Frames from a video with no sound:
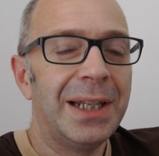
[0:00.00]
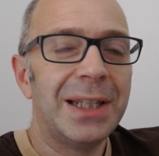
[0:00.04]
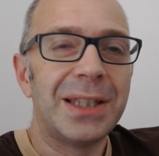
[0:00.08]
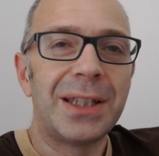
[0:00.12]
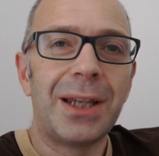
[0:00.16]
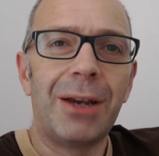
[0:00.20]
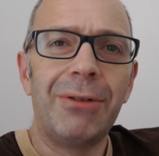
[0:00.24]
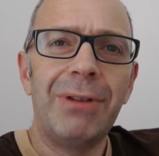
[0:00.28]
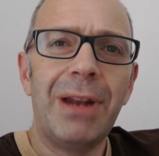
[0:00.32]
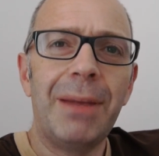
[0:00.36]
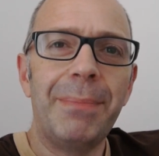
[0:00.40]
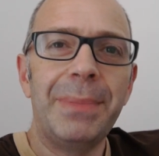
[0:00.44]

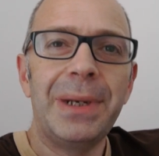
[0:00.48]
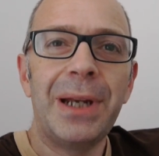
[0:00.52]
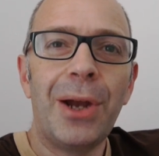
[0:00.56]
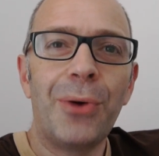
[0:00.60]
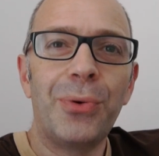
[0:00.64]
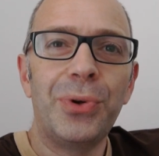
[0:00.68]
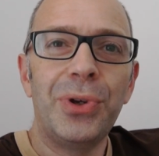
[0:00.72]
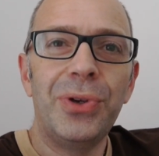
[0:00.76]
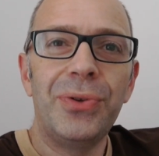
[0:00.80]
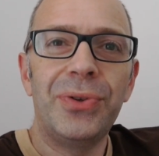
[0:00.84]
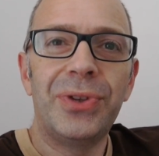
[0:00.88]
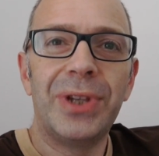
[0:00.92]
So let me know
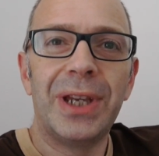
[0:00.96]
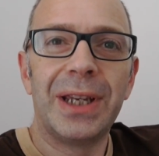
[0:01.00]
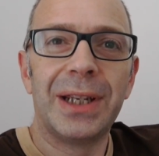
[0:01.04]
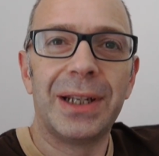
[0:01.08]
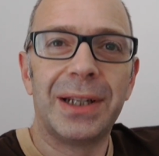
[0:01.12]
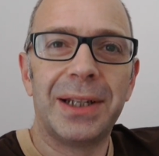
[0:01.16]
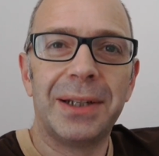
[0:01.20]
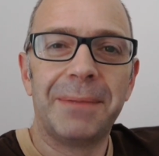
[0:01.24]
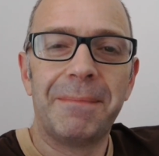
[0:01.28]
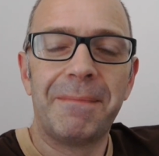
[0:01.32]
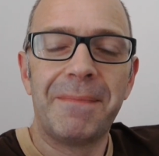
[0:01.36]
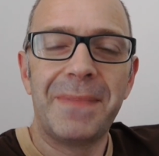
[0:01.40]
what you
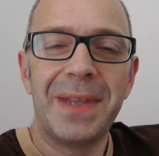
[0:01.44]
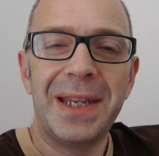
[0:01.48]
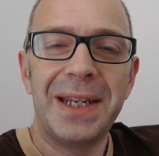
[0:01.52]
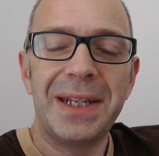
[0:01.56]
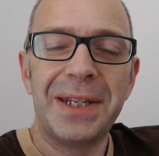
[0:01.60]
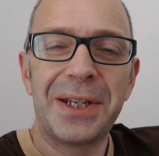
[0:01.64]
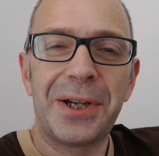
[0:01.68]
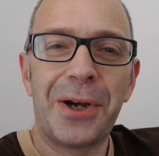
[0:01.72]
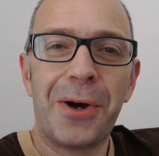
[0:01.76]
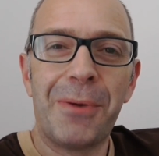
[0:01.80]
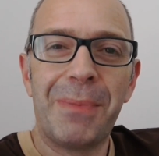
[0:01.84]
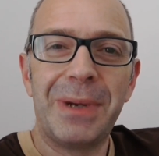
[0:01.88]
think
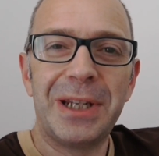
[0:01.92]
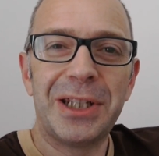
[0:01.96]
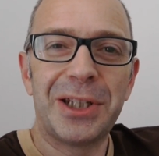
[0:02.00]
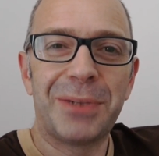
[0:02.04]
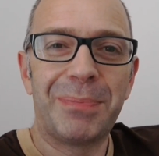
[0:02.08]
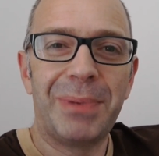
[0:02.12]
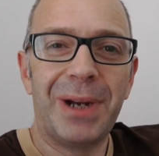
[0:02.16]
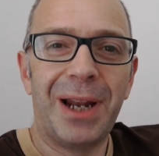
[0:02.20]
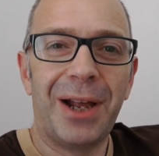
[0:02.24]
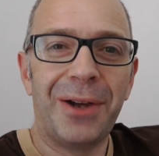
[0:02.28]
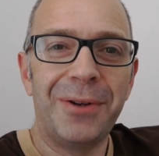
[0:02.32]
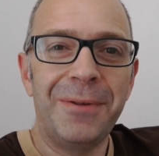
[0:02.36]
in the comments
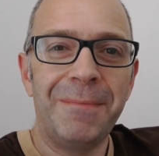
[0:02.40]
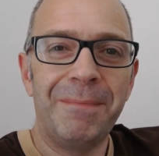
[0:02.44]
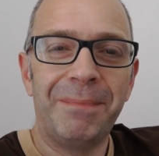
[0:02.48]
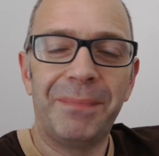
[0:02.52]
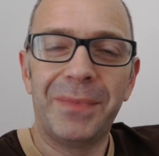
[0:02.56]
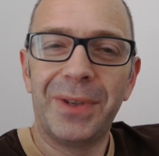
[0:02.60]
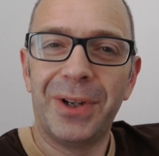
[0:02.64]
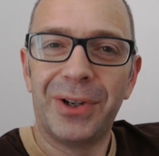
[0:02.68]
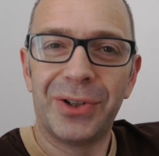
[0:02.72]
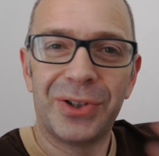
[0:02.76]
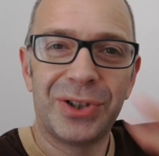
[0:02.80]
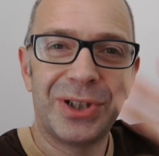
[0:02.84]
below.
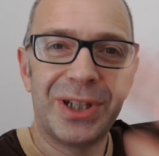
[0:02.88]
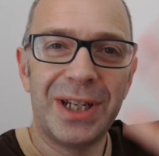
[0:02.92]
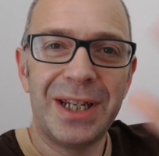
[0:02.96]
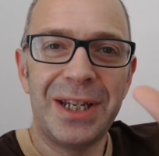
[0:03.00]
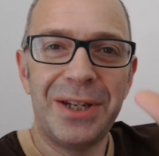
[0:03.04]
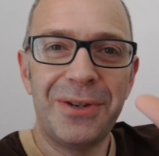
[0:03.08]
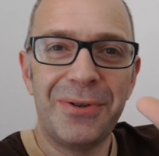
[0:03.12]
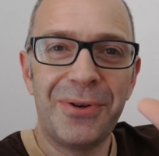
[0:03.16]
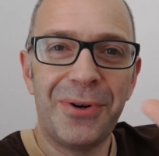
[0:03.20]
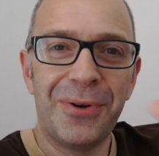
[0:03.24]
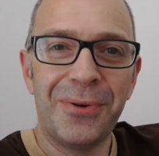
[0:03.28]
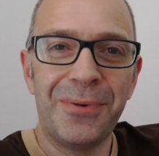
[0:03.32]
I'll see
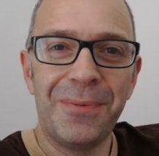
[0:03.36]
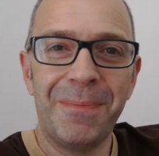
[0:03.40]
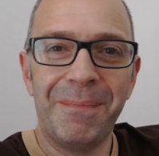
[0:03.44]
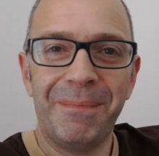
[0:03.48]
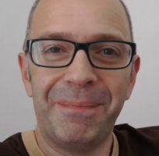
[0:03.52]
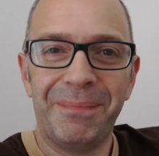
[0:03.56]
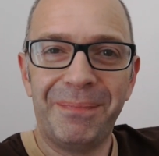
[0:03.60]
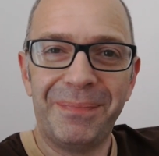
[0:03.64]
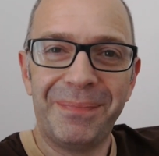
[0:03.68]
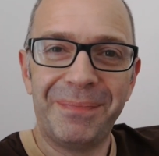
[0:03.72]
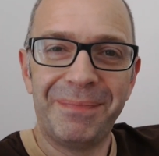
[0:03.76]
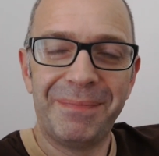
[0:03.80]
you all
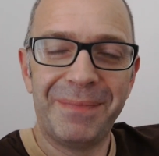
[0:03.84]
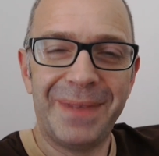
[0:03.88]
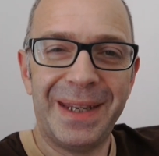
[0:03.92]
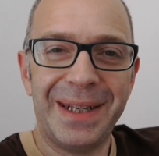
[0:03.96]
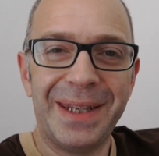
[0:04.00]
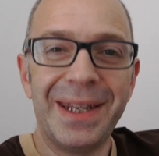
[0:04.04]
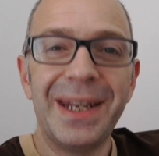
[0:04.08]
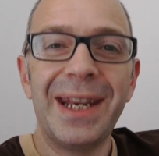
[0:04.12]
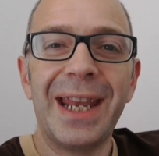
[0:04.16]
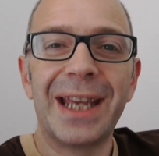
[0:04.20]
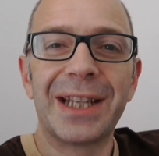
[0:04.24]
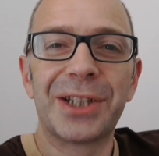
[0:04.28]

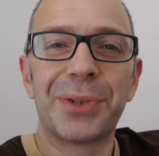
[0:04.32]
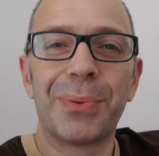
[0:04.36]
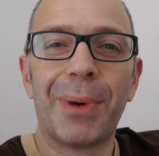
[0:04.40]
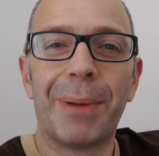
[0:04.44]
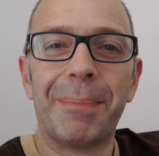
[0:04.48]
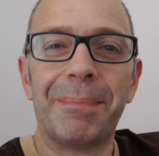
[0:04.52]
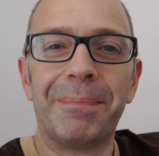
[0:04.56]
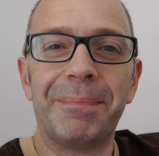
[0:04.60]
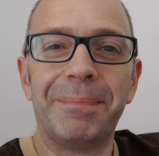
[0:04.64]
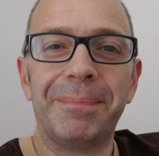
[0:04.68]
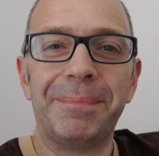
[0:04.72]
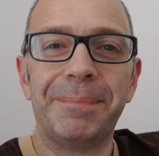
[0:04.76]
in the next
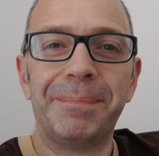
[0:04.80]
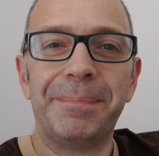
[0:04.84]
one.